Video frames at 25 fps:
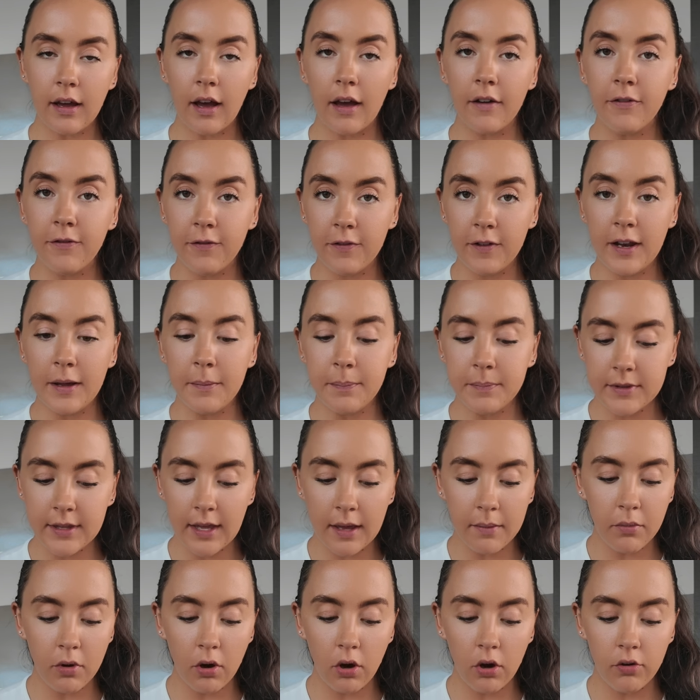I flipped
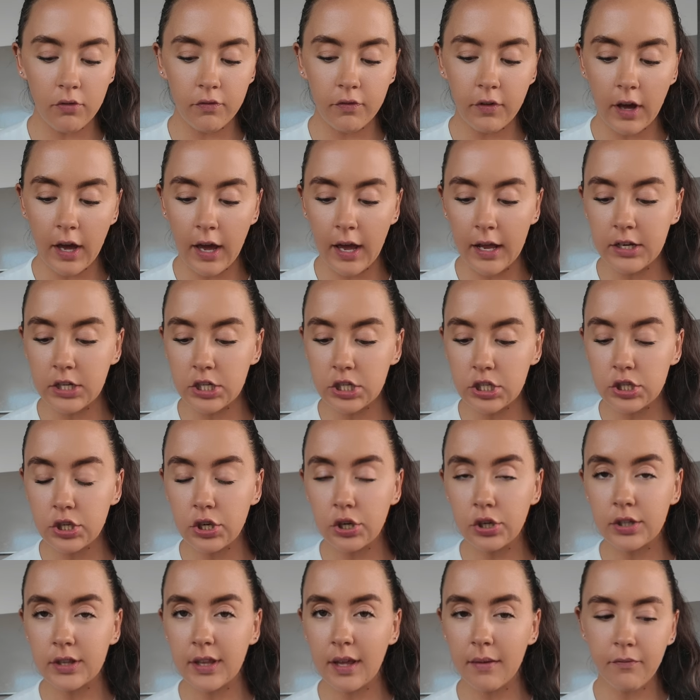them over and just
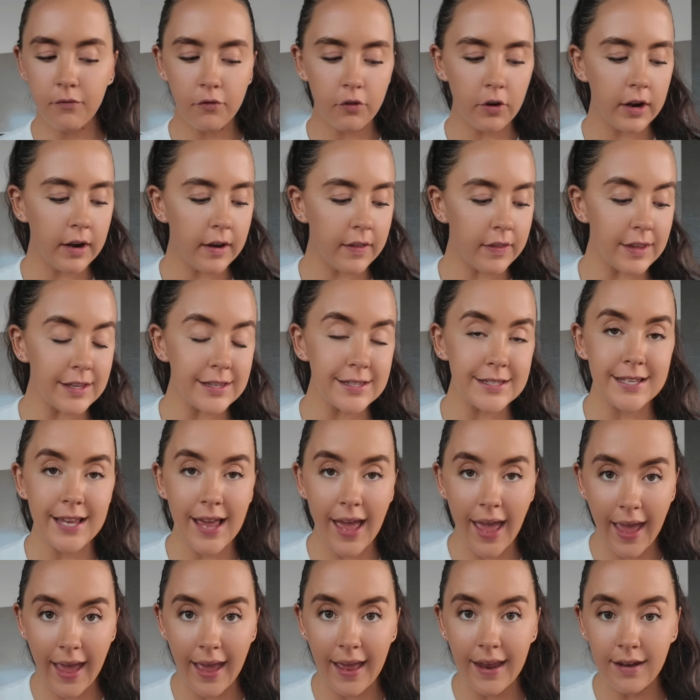cooked them for another
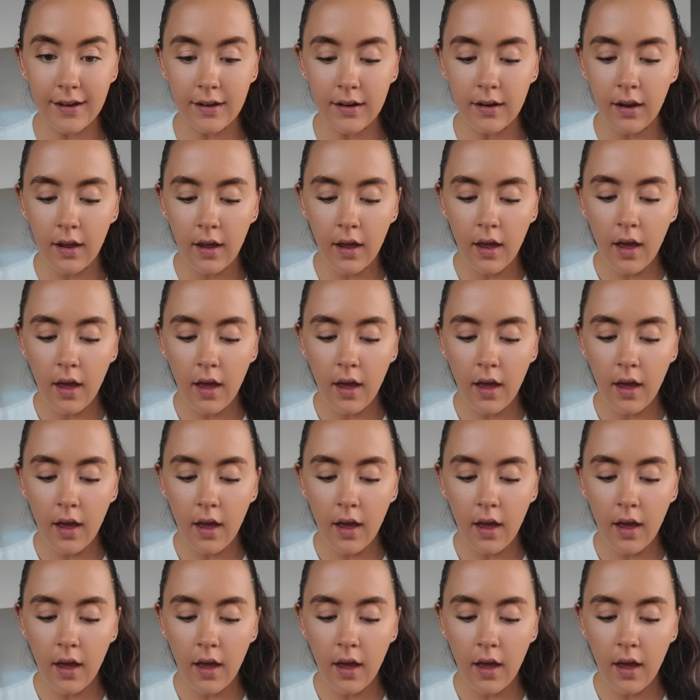8